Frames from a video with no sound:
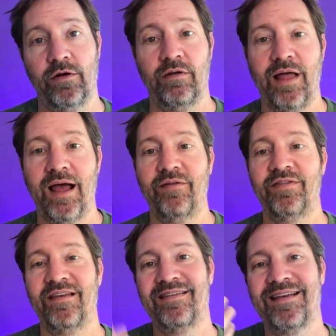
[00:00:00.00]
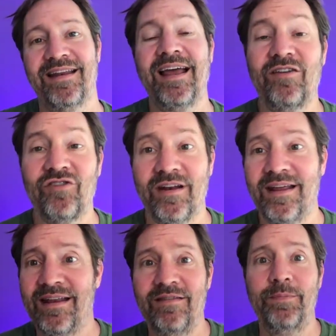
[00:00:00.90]
our lives is connection
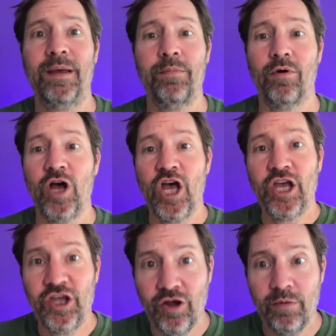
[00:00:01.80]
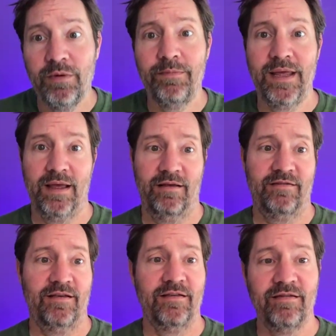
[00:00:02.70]
and is people, human
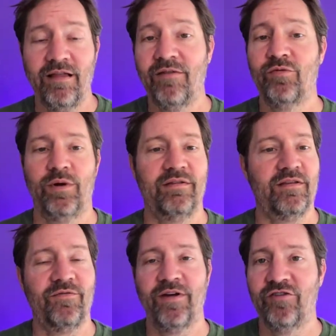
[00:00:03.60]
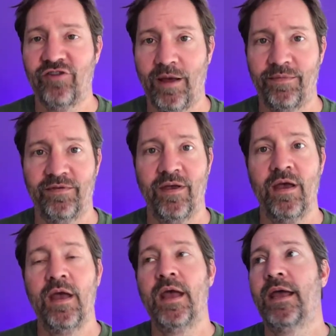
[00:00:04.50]
beings, is loved ones, is friendships,
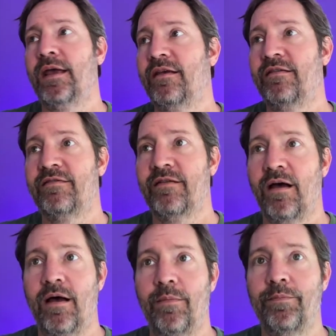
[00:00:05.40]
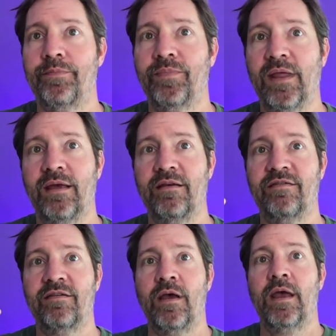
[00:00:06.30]
is
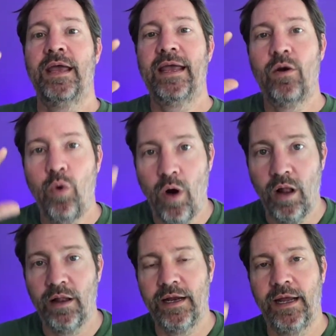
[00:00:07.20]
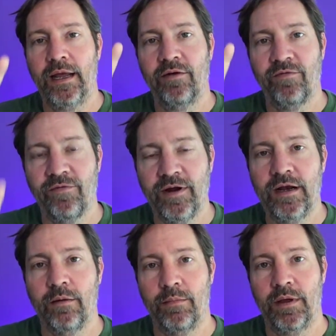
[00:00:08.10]
equality and
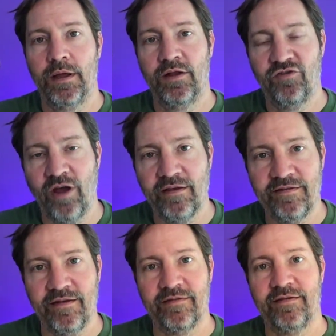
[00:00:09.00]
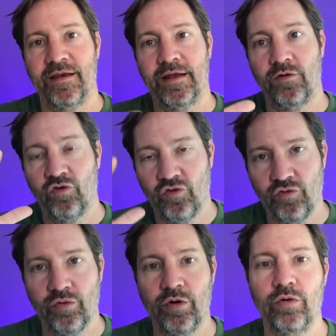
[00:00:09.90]
freedom and justice and
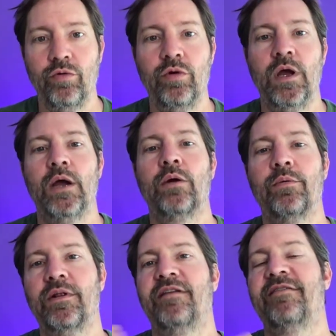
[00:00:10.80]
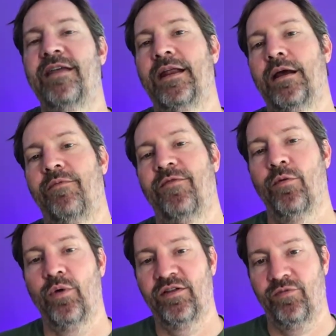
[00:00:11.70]
true, really standing up for
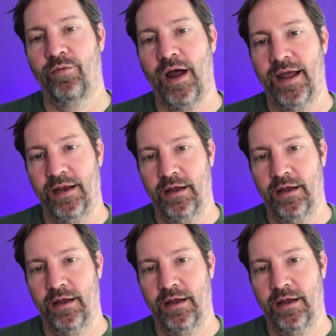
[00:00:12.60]
what's right.